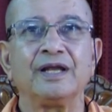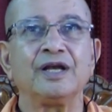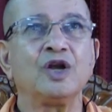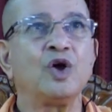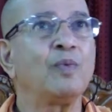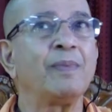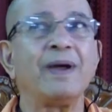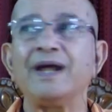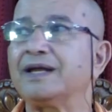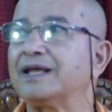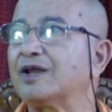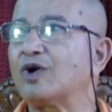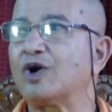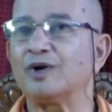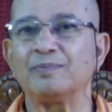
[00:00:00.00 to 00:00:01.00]
No, mind
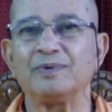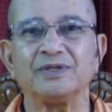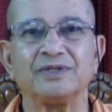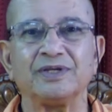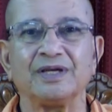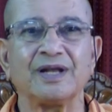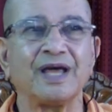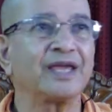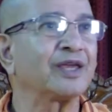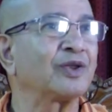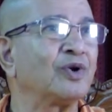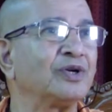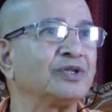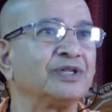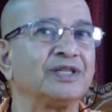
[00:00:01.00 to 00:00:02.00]
cannot be seen. I
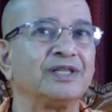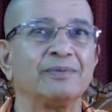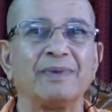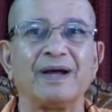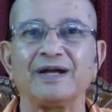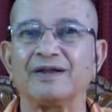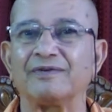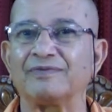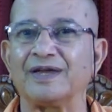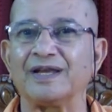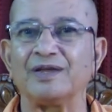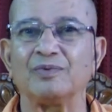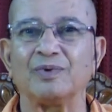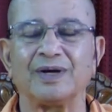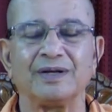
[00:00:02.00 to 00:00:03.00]
cannot see the mind of
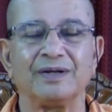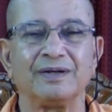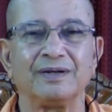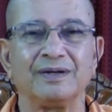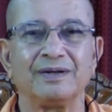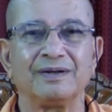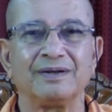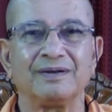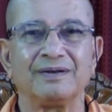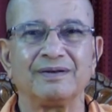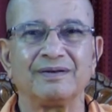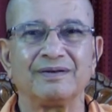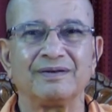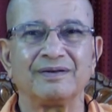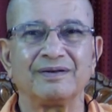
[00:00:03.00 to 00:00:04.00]
anyone.
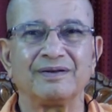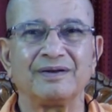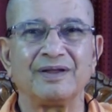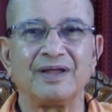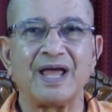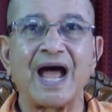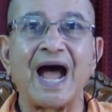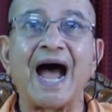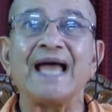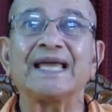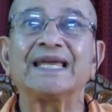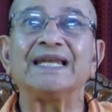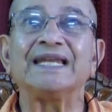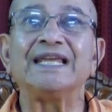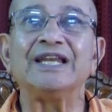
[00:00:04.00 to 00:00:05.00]
I
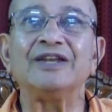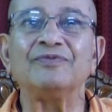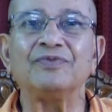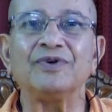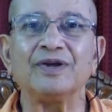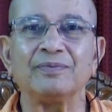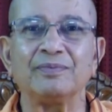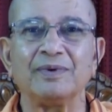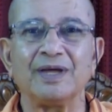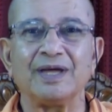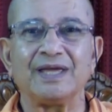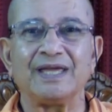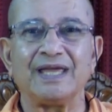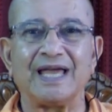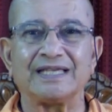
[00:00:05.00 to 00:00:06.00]
can infer
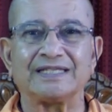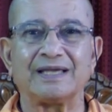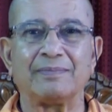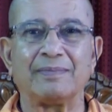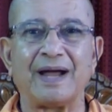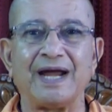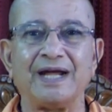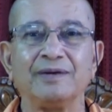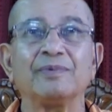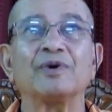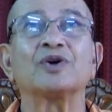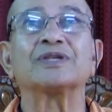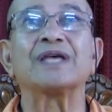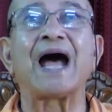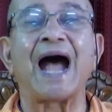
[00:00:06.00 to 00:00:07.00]
he has a mind
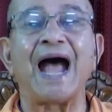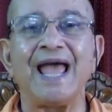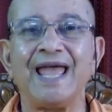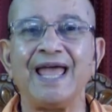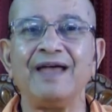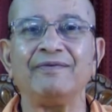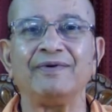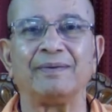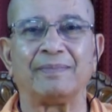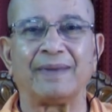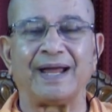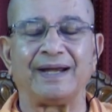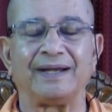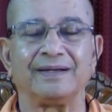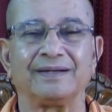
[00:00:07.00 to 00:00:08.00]
because I have a
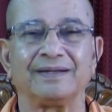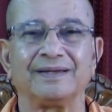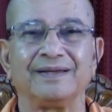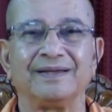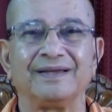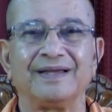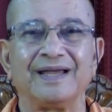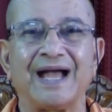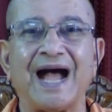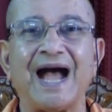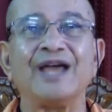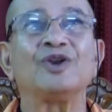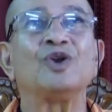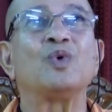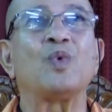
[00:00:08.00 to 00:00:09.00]
mind.
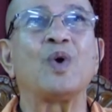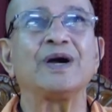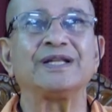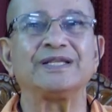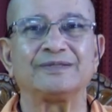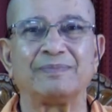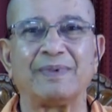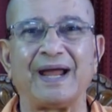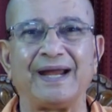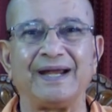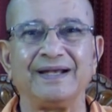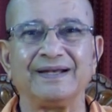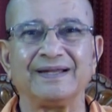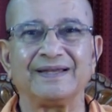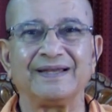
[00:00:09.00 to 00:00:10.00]
I know what is
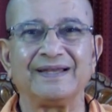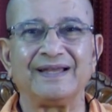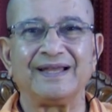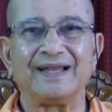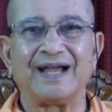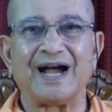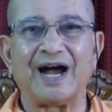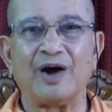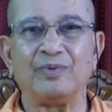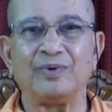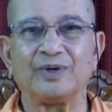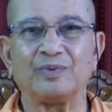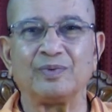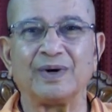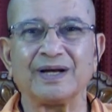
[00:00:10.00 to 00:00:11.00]
mind, how
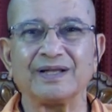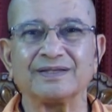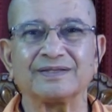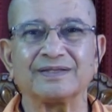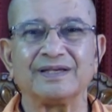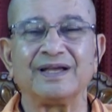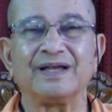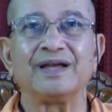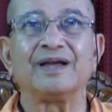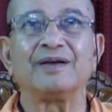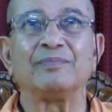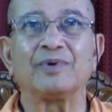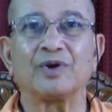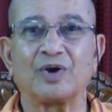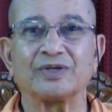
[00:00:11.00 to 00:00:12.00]
it works,
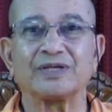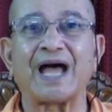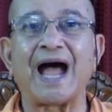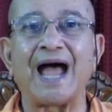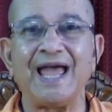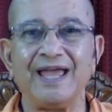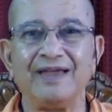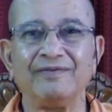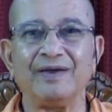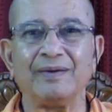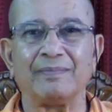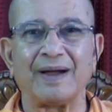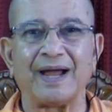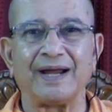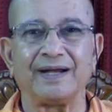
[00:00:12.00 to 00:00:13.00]
because I have a
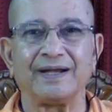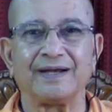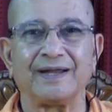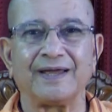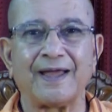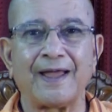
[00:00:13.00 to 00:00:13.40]
mind.